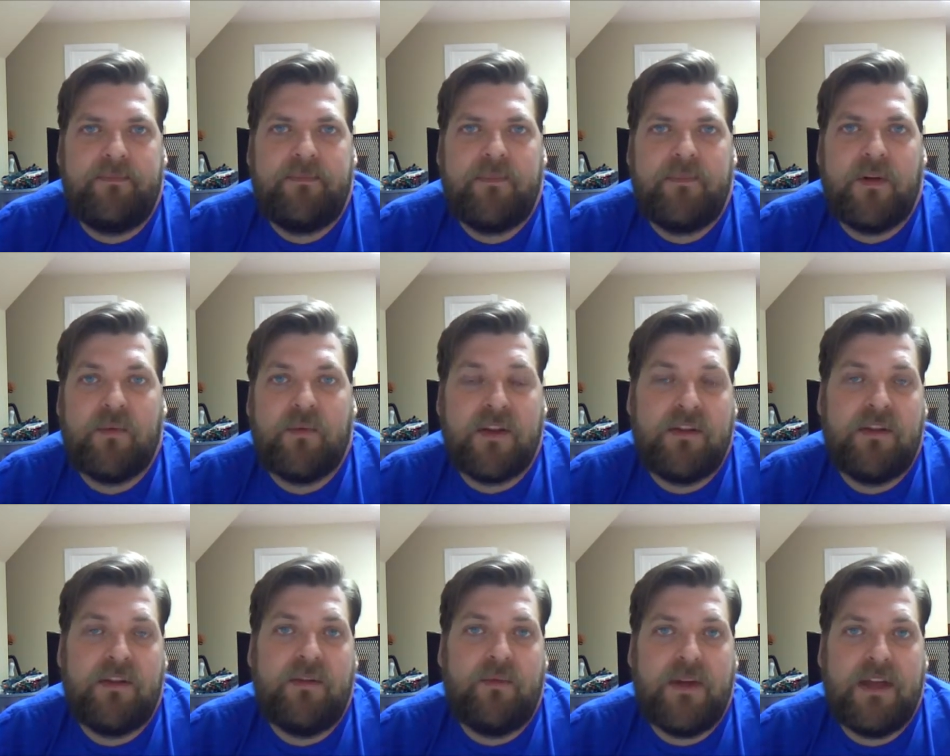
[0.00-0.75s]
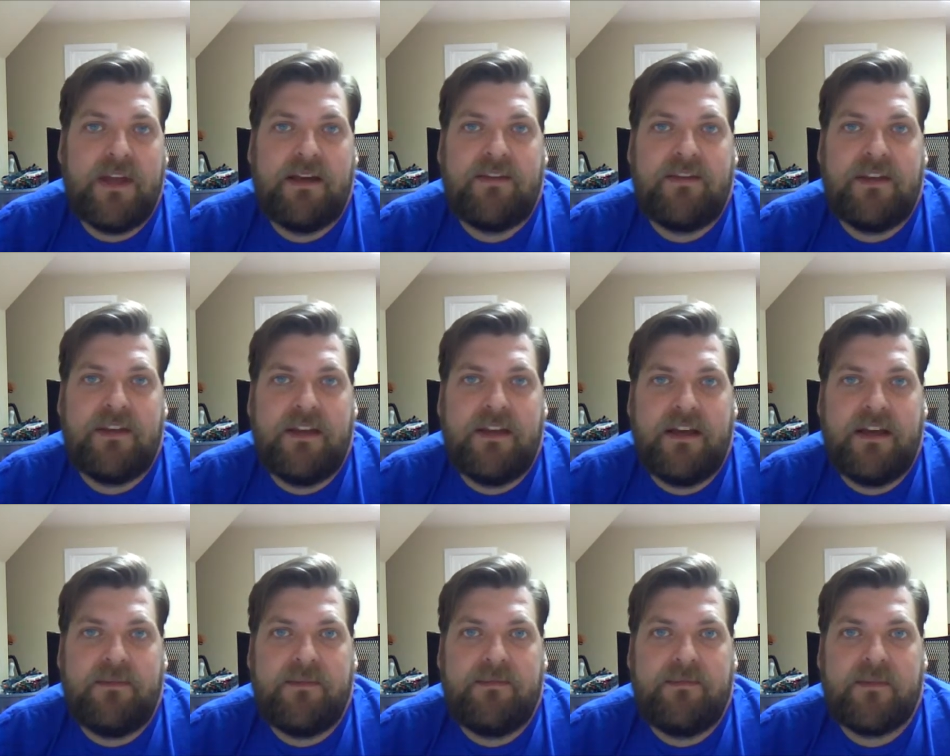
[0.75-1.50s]
the weather that we have
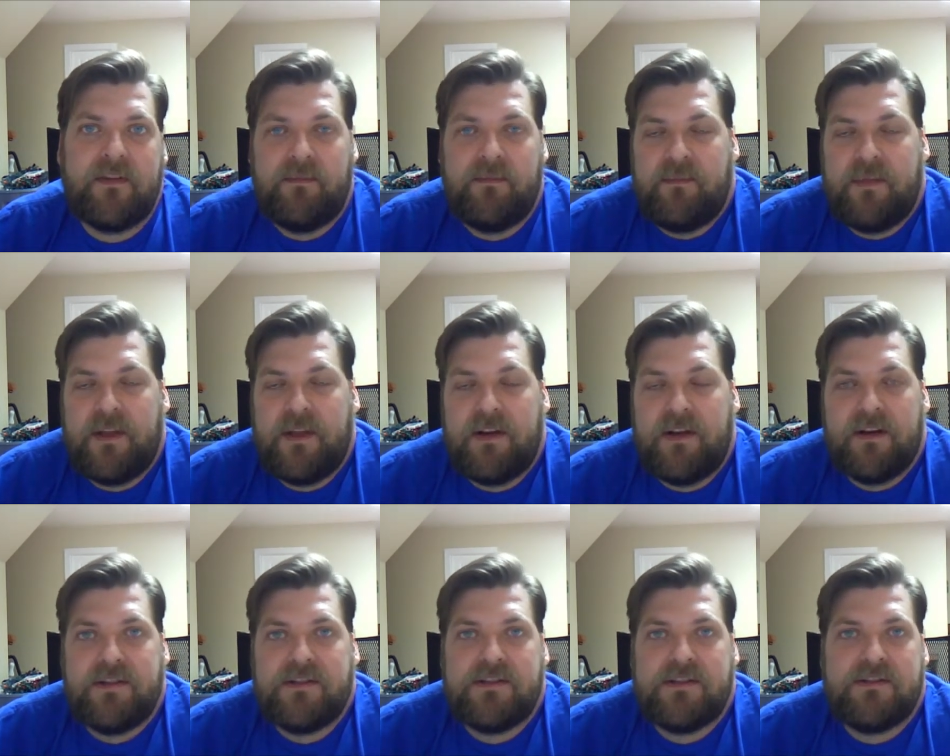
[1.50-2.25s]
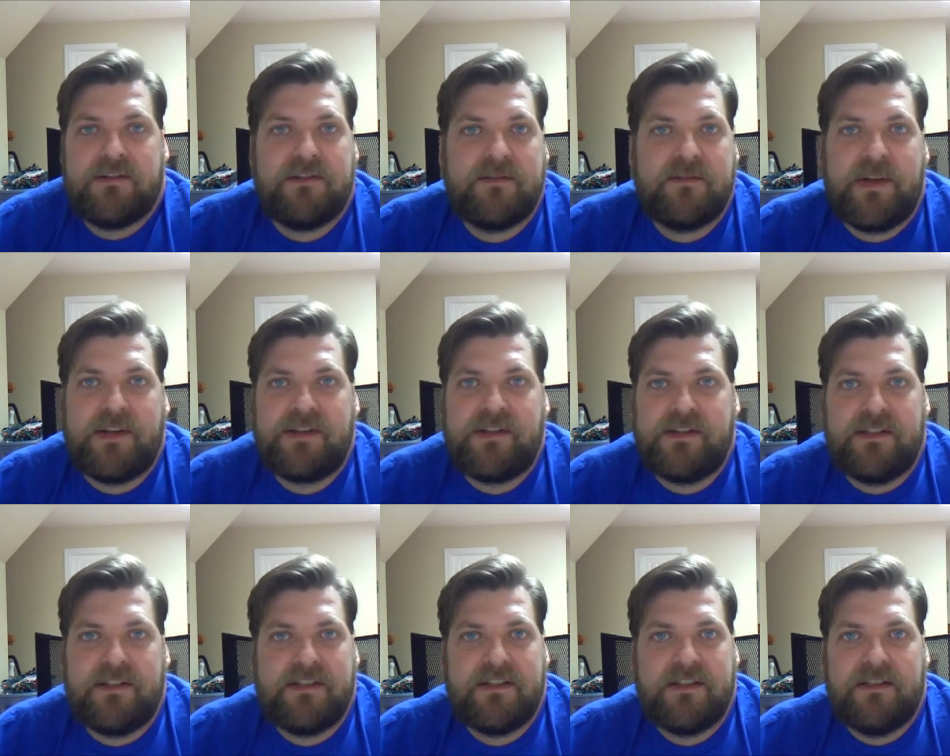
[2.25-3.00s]
today. Some meteorologists are
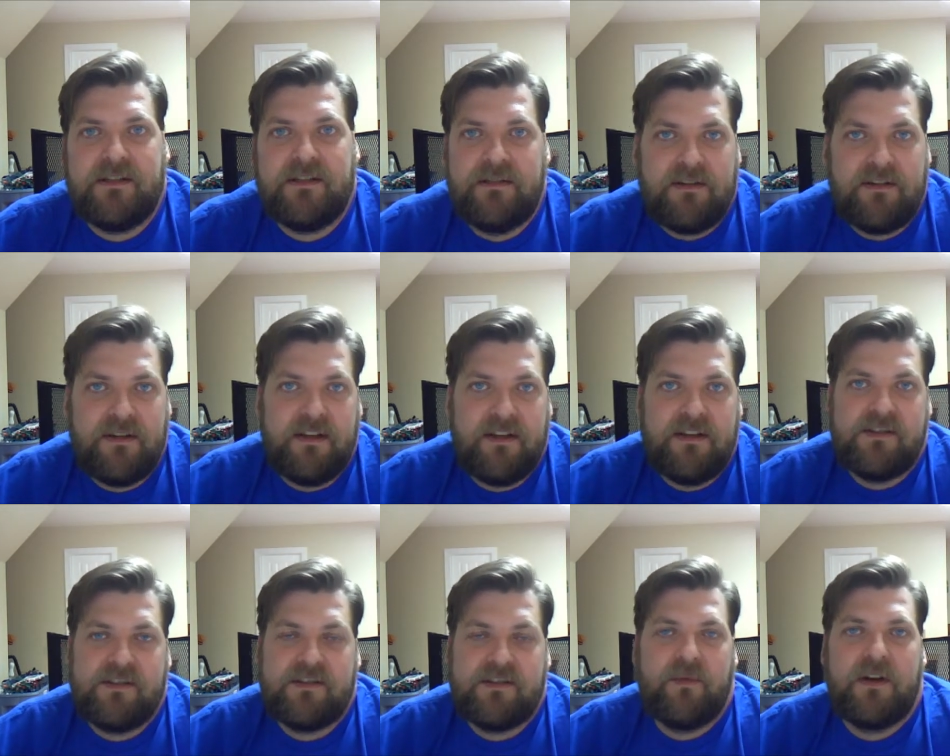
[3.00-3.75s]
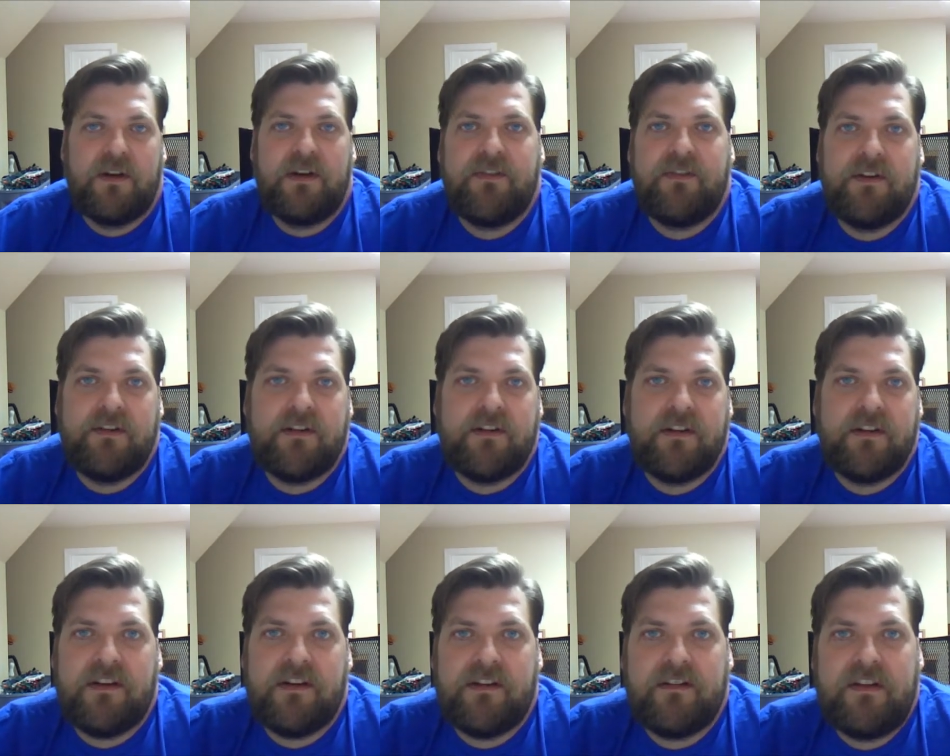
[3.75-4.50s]
specialists in just one of those
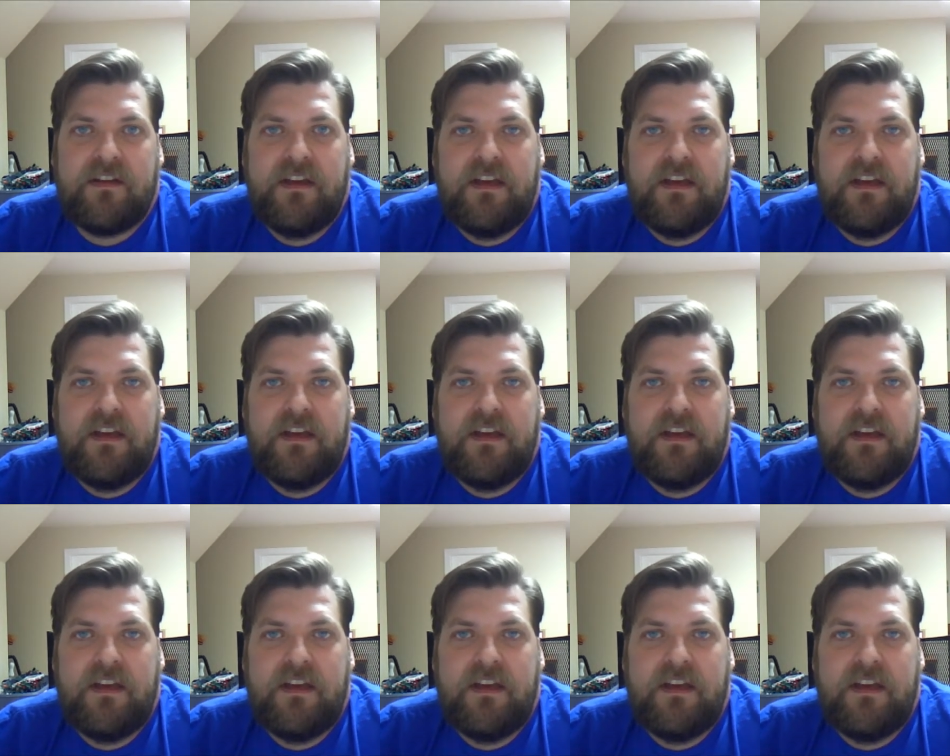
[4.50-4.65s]
areas,